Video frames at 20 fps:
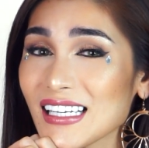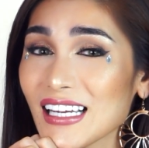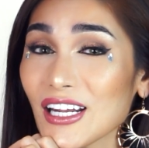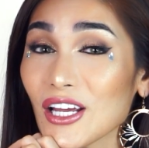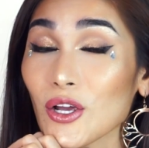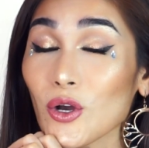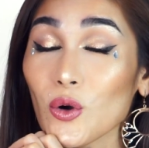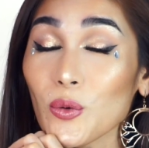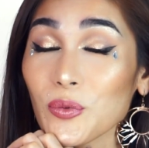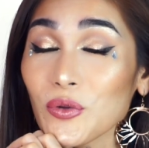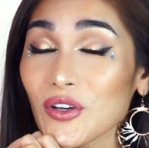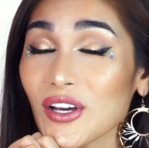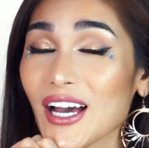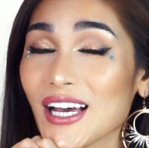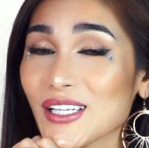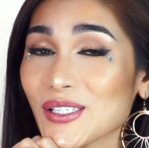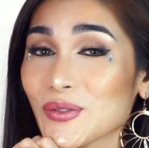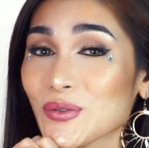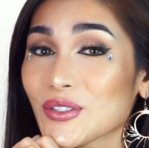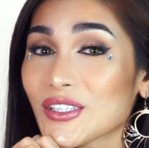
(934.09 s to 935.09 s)
and I hope you
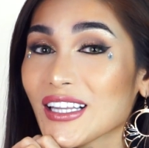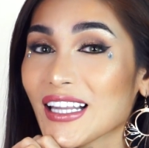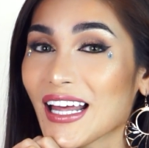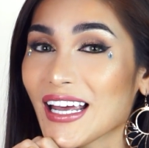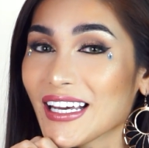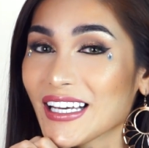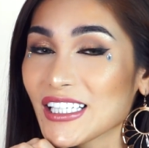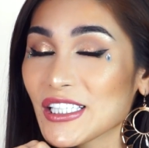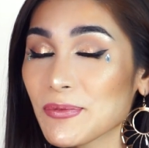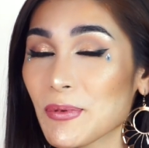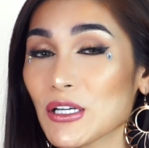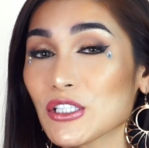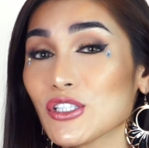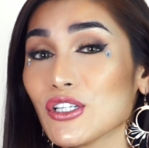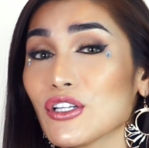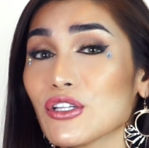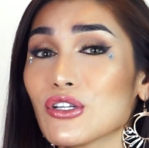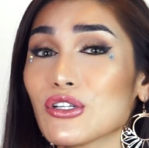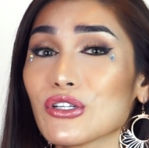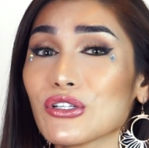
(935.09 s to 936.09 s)
guys would like,
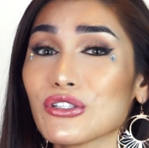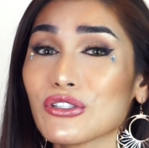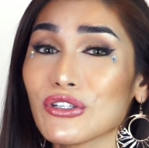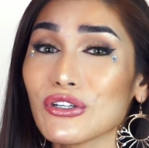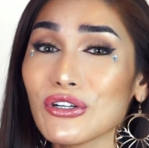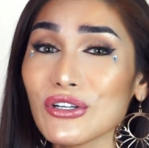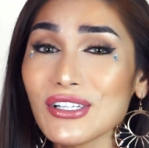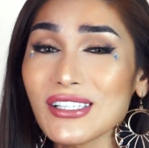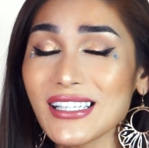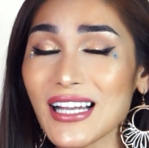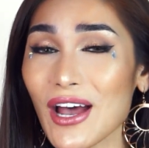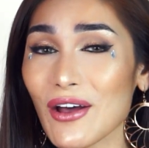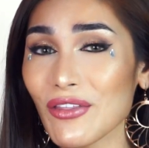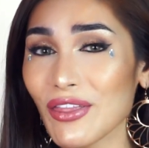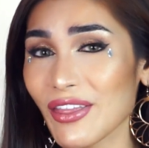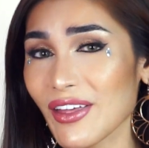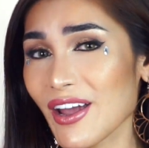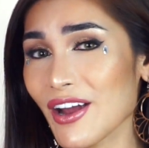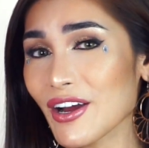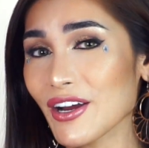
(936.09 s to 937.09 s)
especially for the girls out
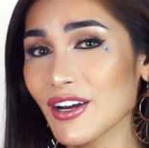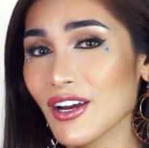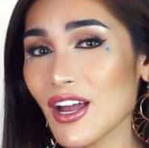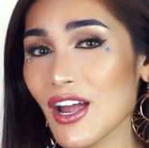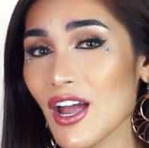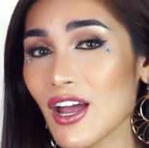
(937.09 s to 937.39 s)
there